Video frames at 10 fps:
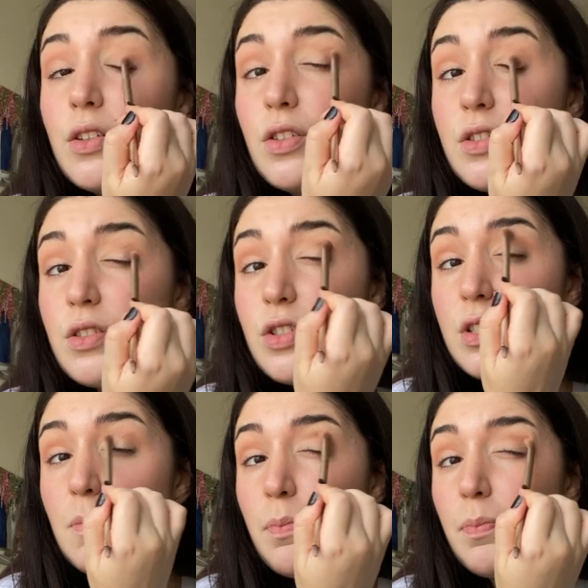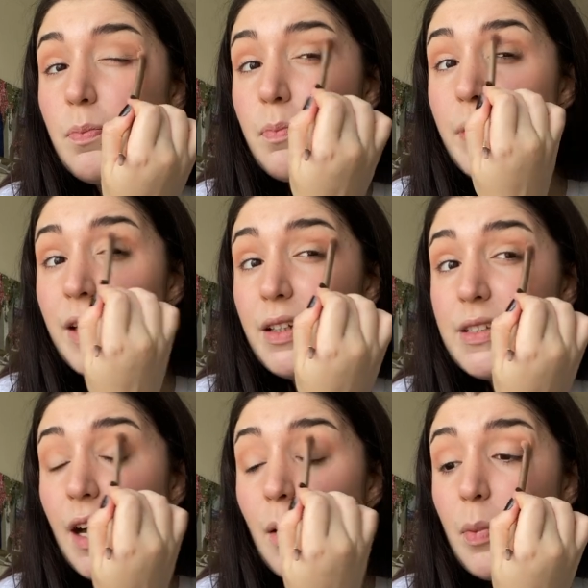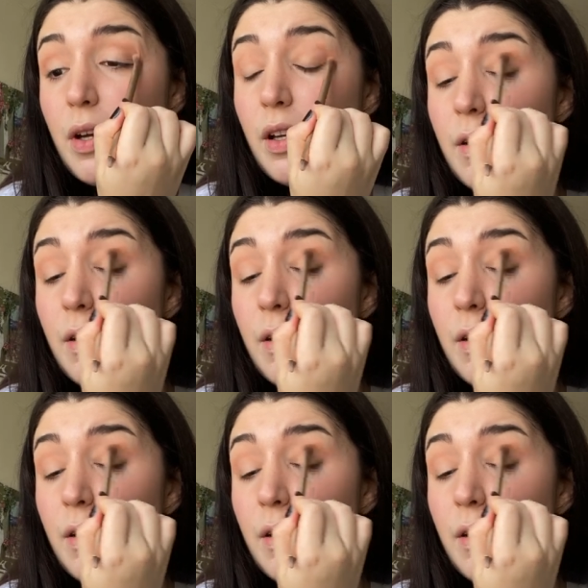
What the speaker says: So it's just build up.